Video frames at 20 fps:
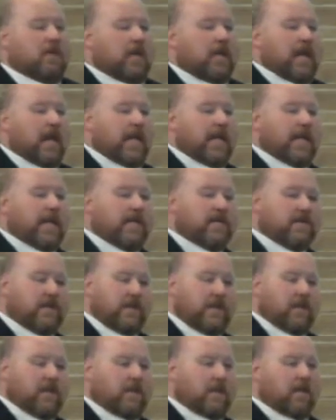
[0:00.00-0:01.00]
It ain't
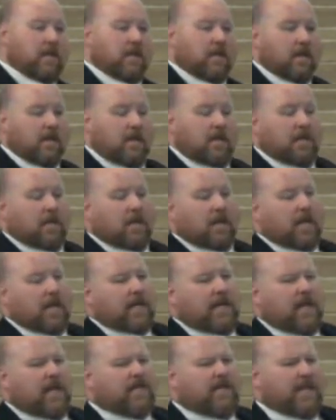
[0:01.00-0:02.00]
easy.
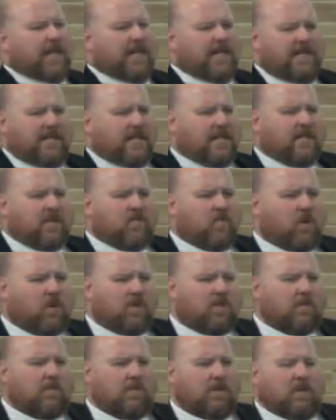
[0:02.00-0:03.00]
Ain't nothing easy in this
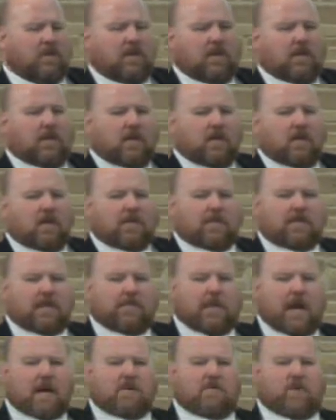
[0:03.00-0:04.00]
world.
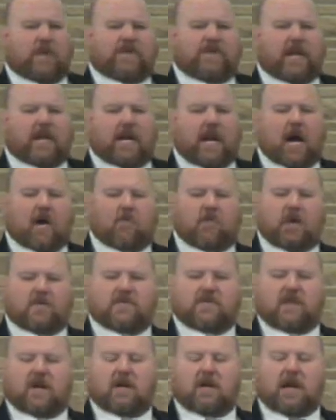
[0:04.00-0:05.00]
Sometimes we think our
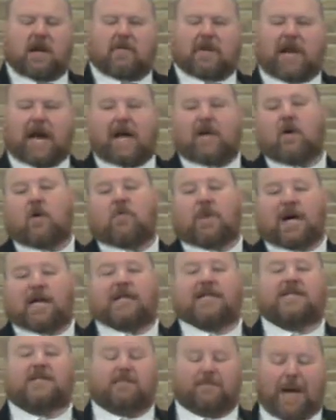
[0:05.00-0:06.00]
rough start, I mean, I know, my,
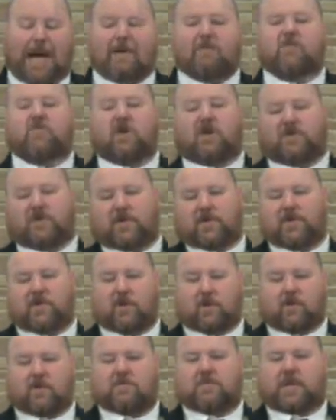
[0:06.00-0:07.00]
listen, mine was rougher than
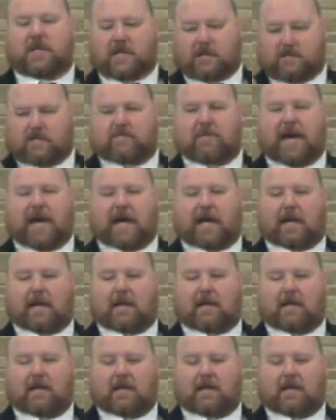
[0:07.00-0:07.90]
yours because it was mine.